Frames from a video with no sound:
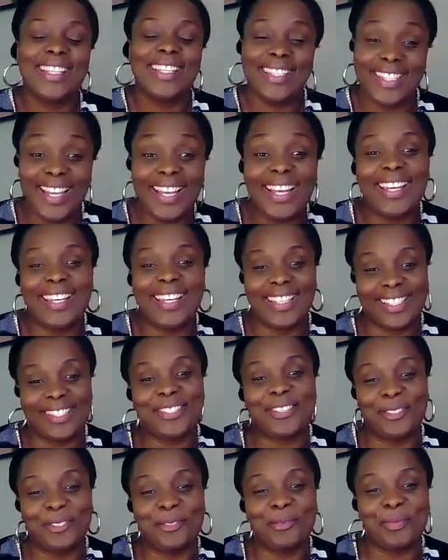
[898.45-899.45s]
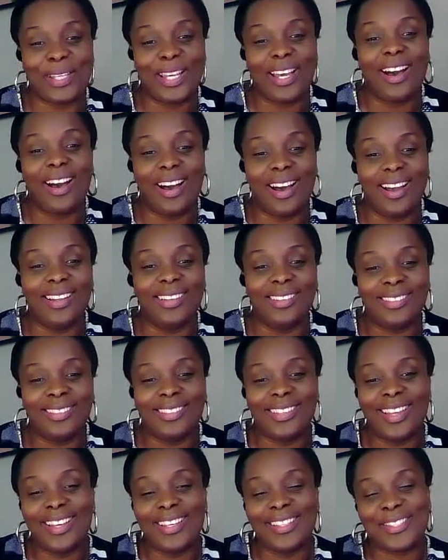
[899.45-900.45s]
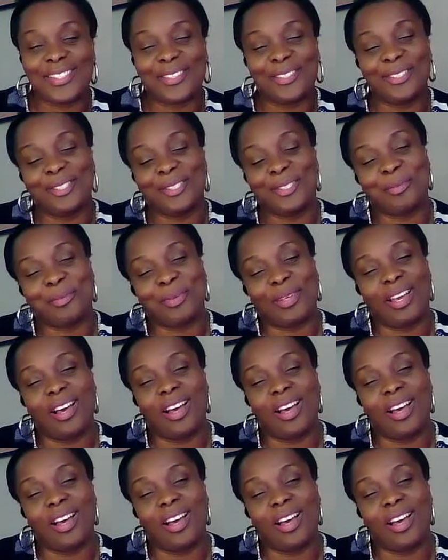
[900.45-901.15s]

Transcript: That is going to be